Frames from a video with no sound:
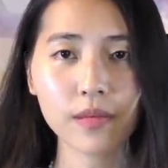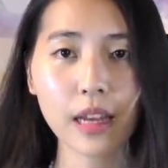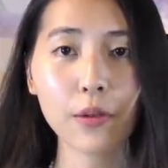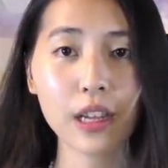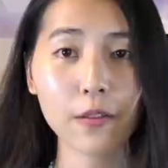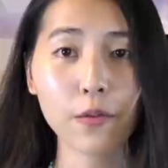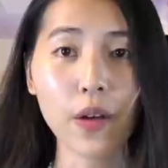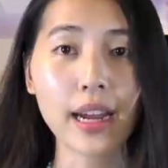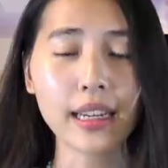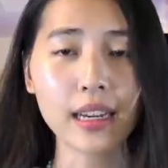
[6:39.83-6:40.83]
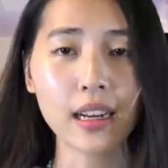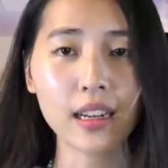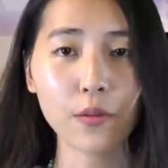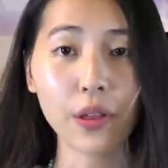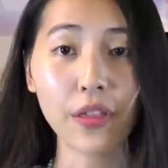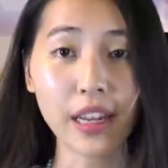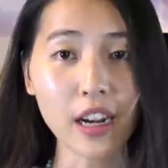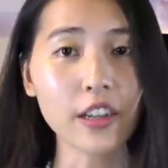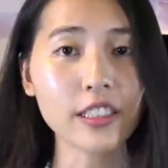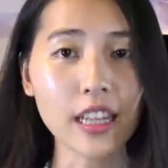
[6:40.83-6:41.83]
that we can find within
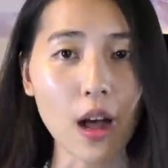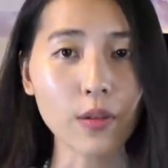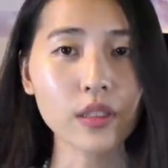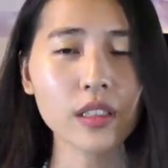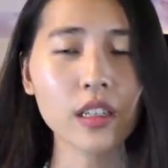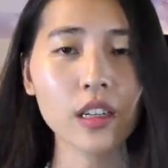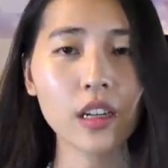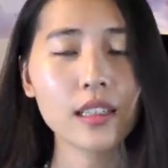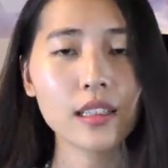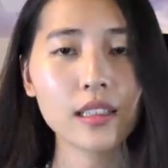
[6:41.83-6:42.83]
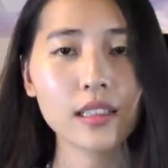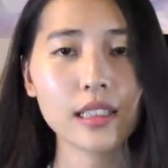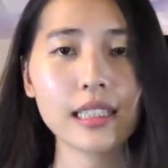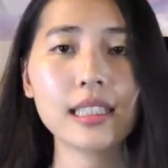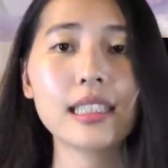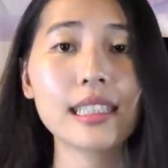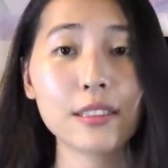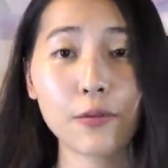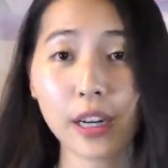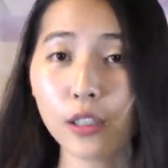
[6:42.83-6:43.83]
ourselves. Since it's
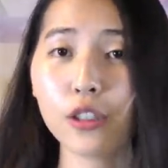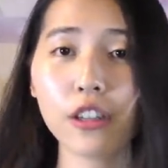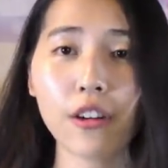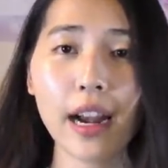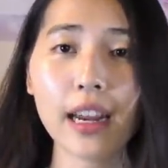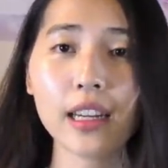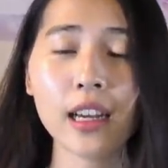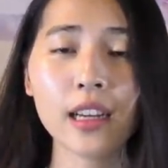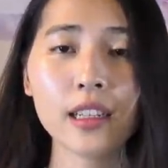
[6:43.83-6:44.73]
in retrograde,